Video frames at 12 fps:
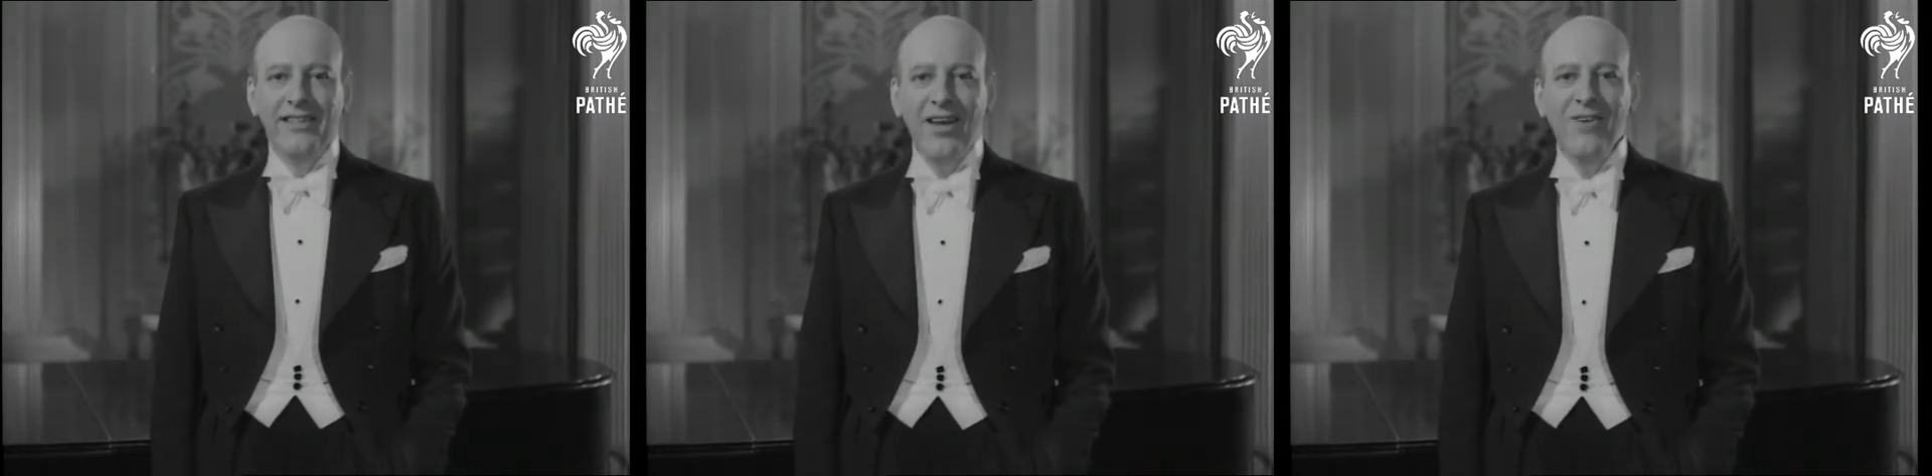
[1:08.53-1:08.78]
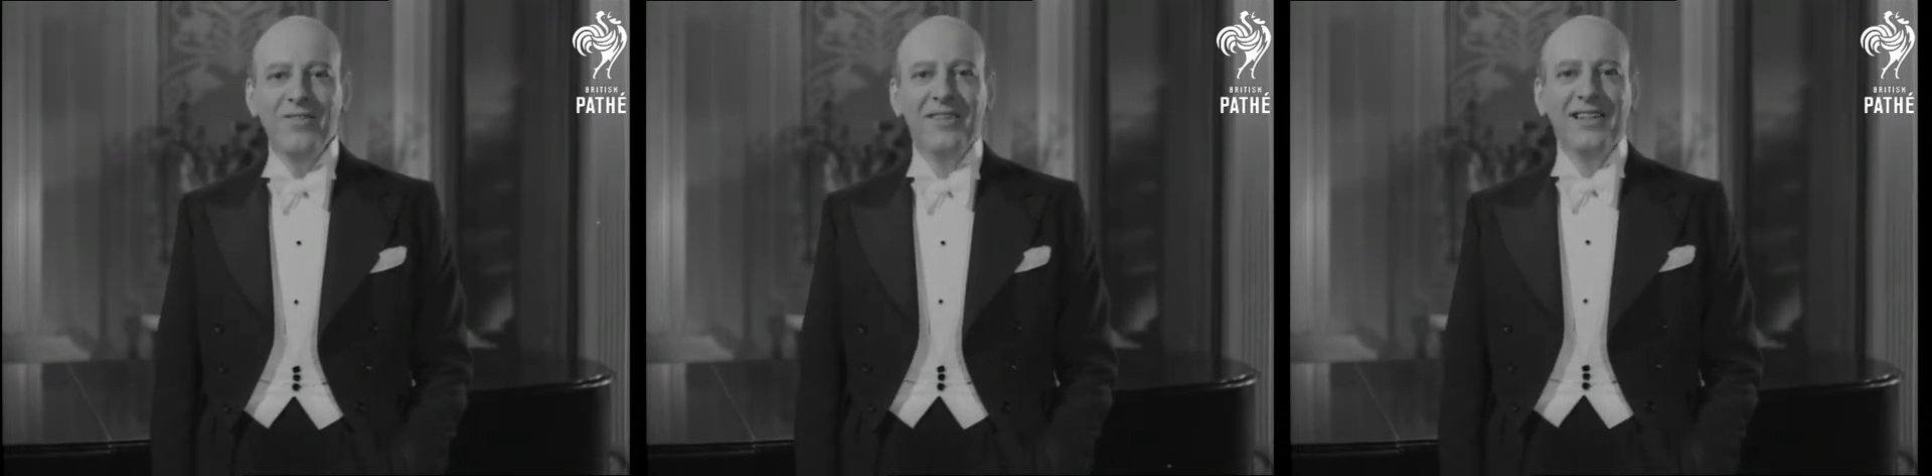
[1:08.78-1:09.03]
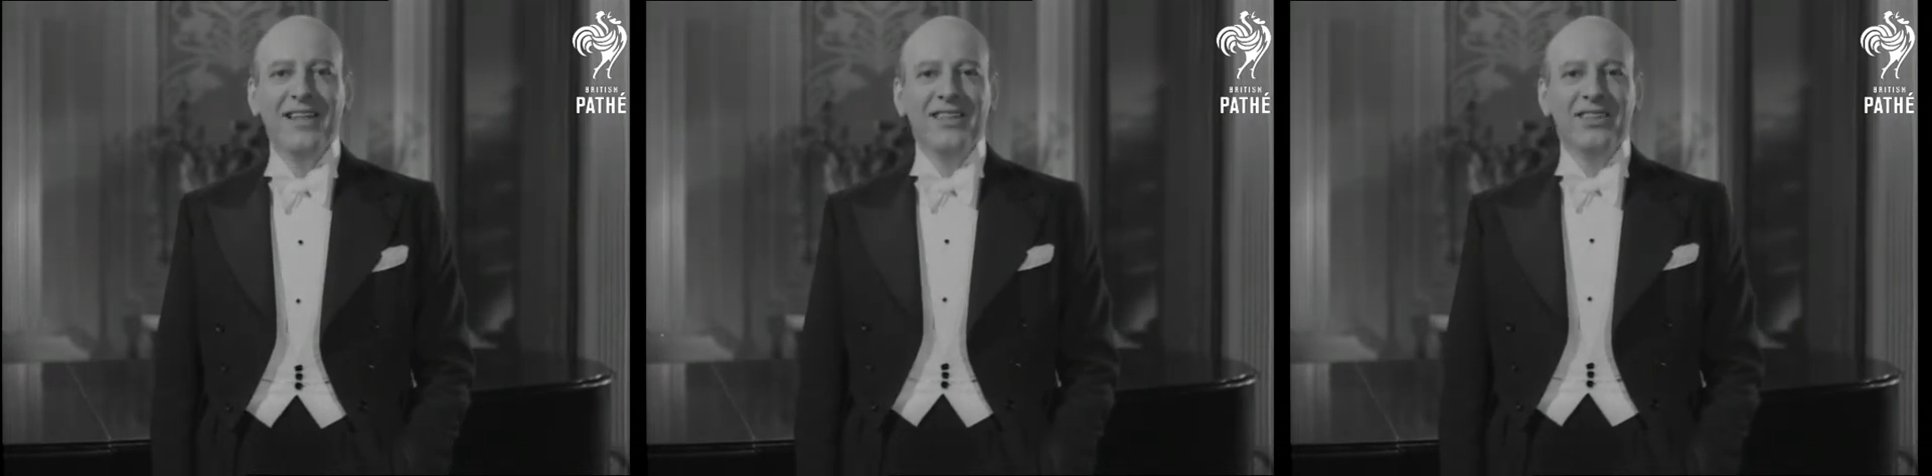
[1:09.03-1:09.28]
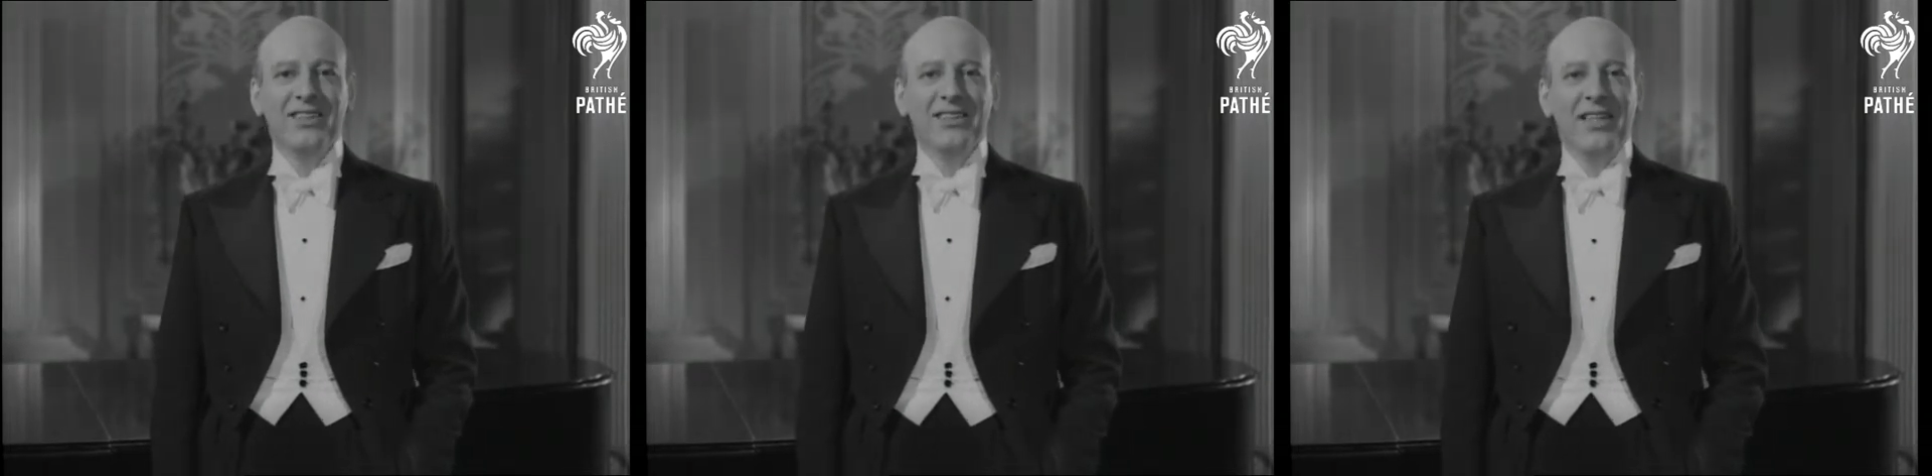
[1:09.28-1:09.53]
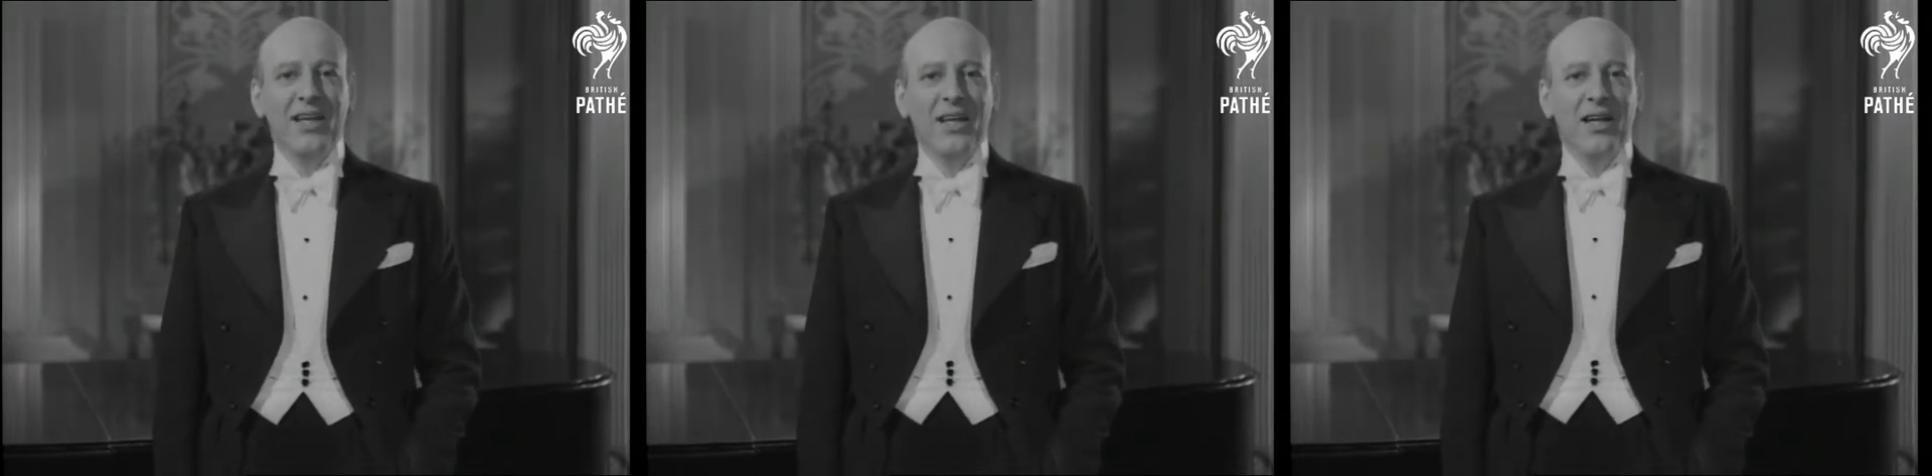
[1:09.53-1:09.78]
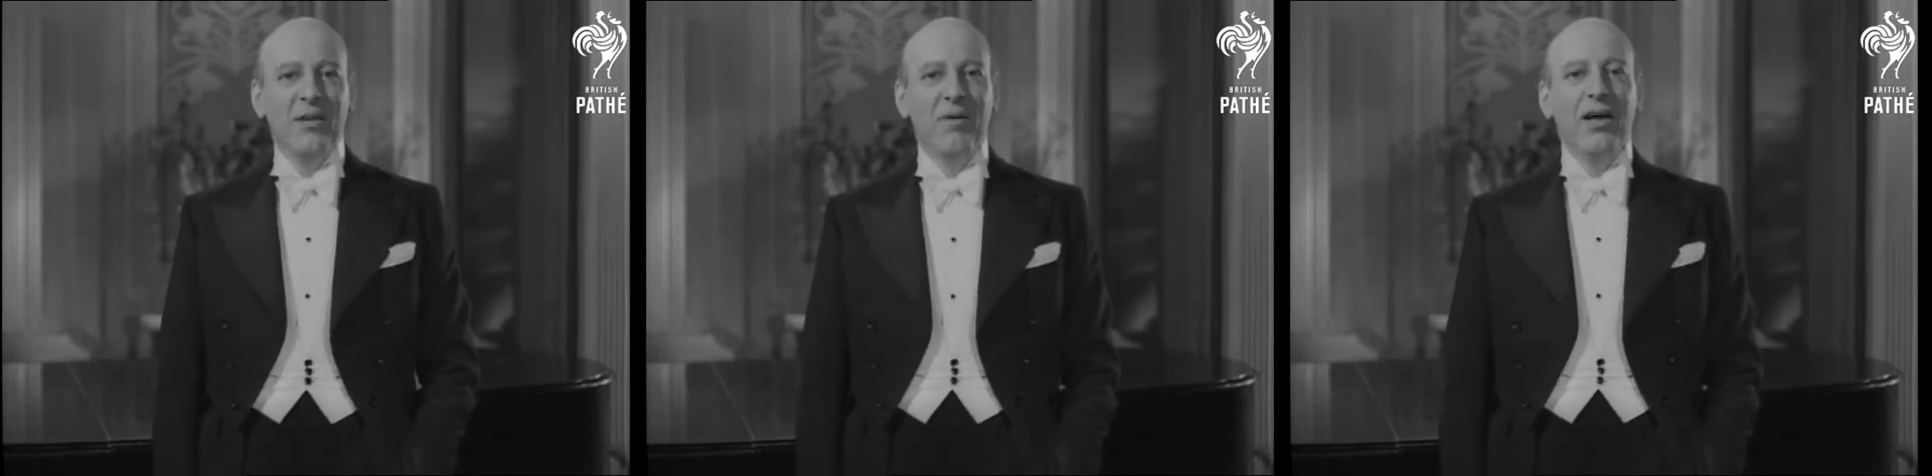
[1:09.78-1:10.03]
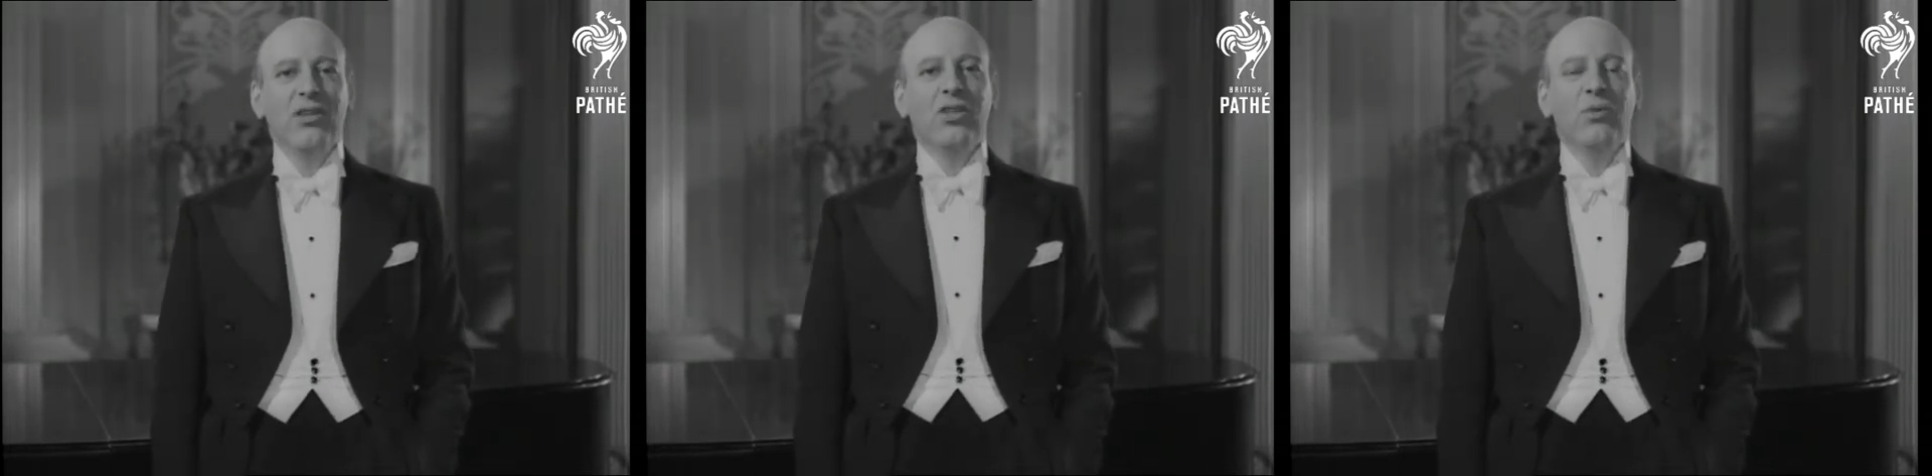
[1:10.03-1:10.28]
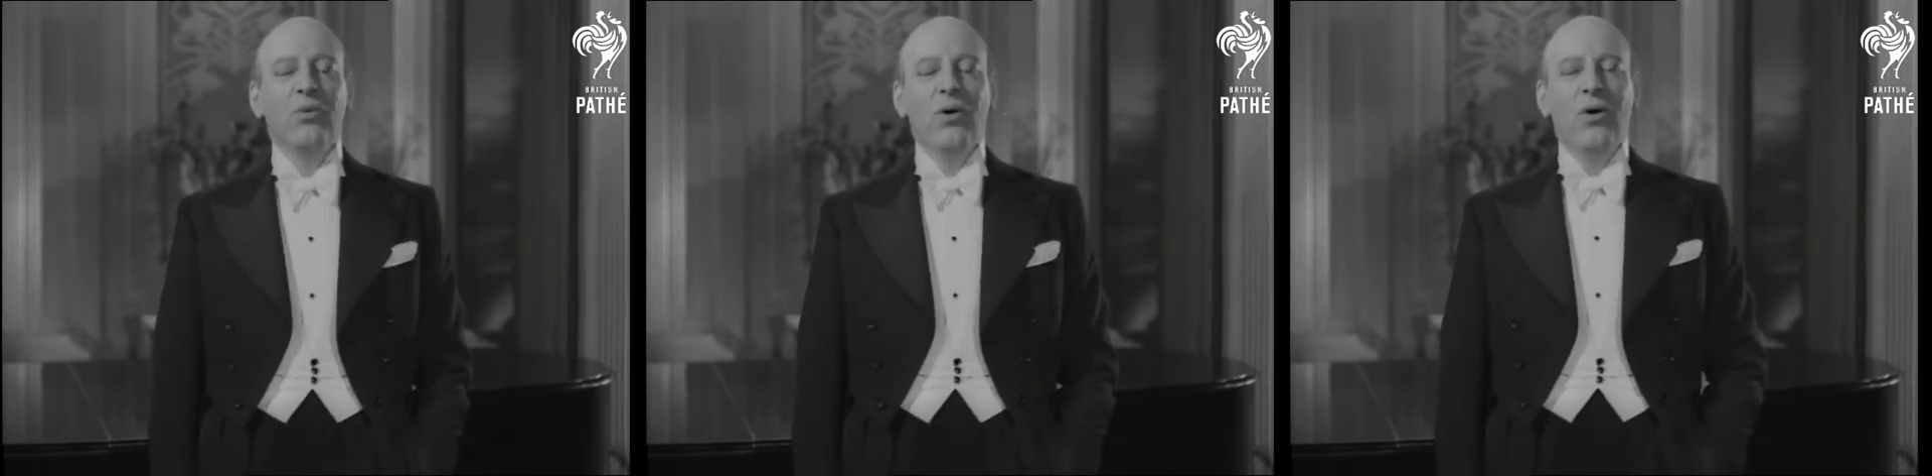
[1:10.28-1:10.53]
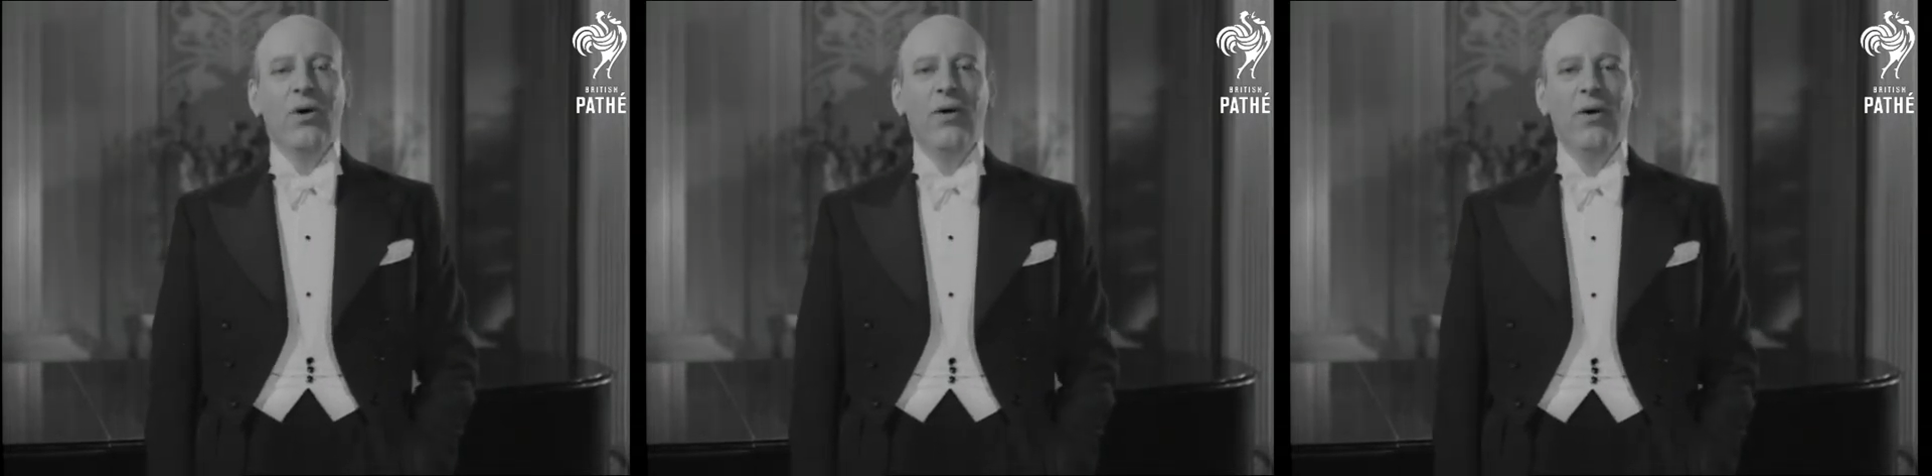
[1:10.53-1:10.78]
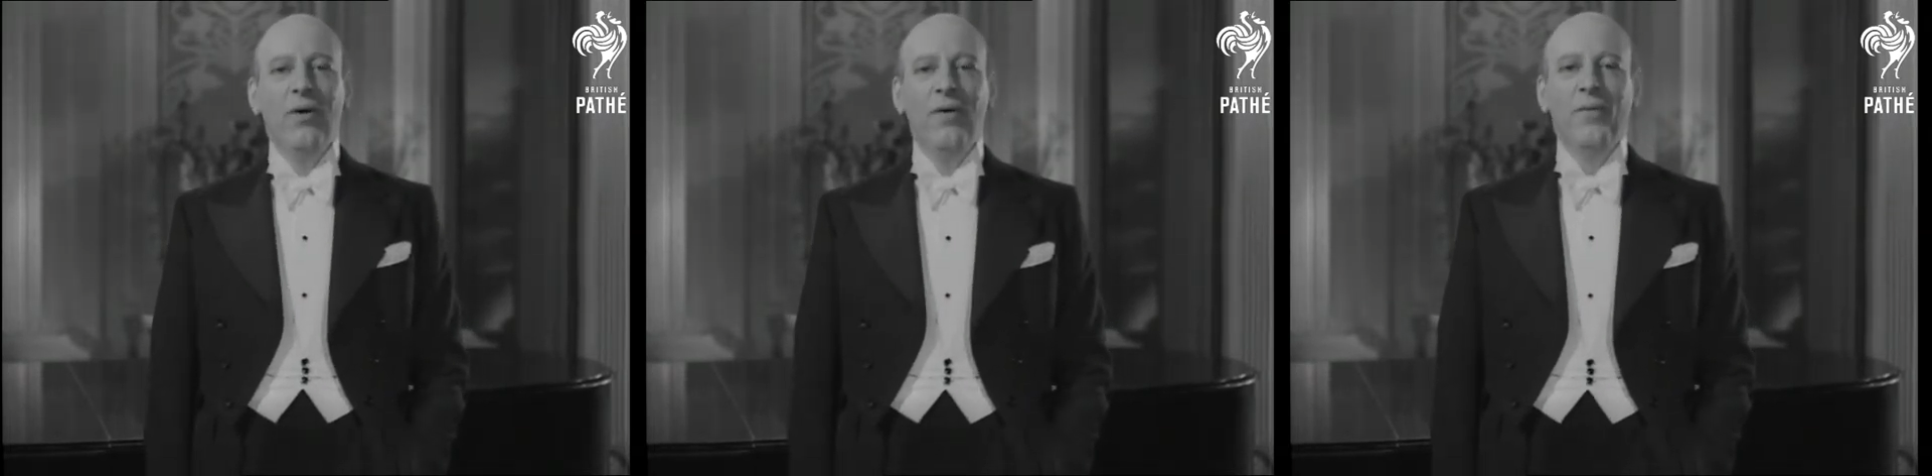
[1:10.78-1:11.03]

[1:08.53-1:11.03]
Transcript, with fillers: Don't let's sing about the war.